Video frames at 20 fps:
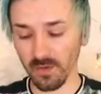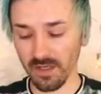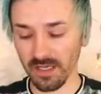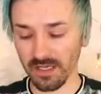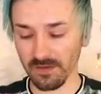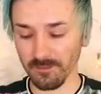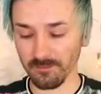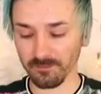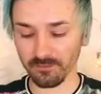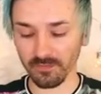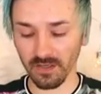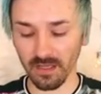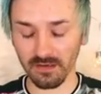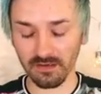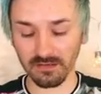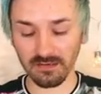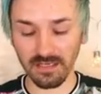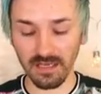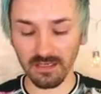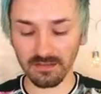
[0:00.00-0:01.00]
away I
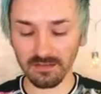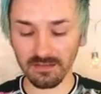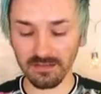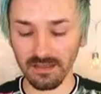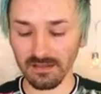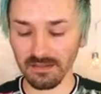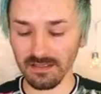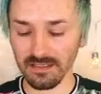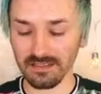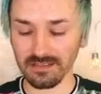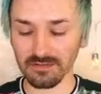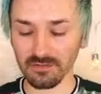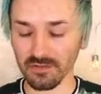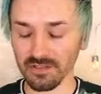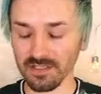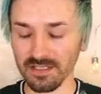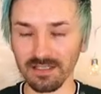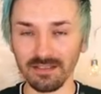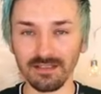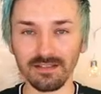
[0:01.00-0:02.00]
can tell you that this
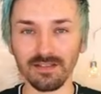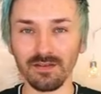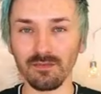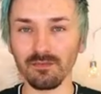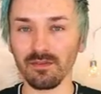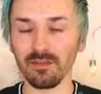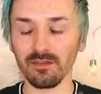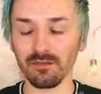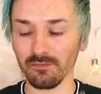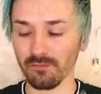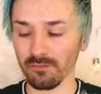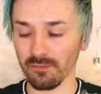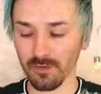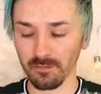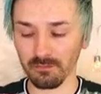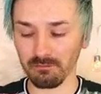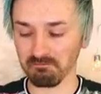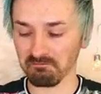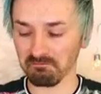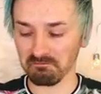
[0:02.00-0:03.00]
looks like something
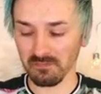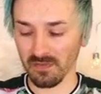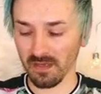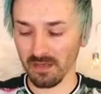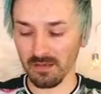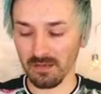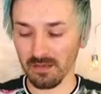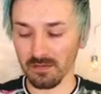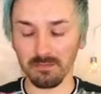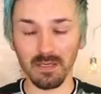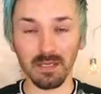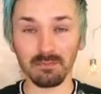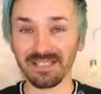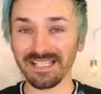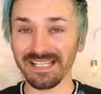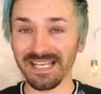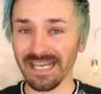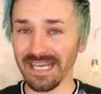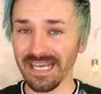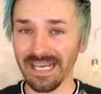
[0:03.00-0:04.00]
from maybe
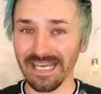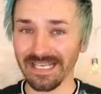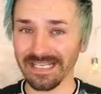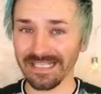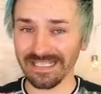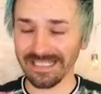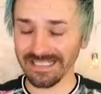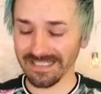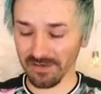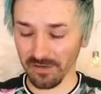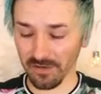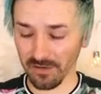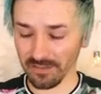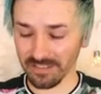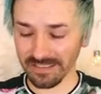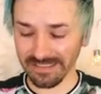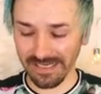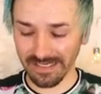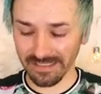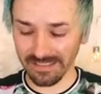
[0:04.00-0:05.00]
the 80s,
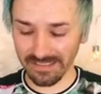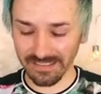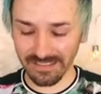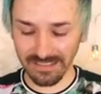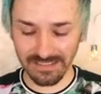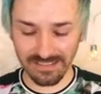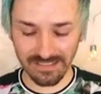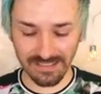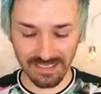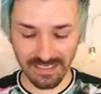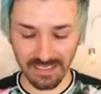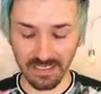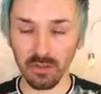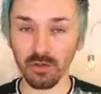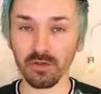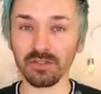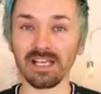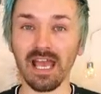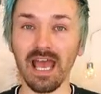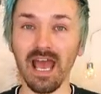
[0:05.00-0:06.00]
early 90s. It
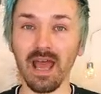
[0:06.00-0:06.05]
looks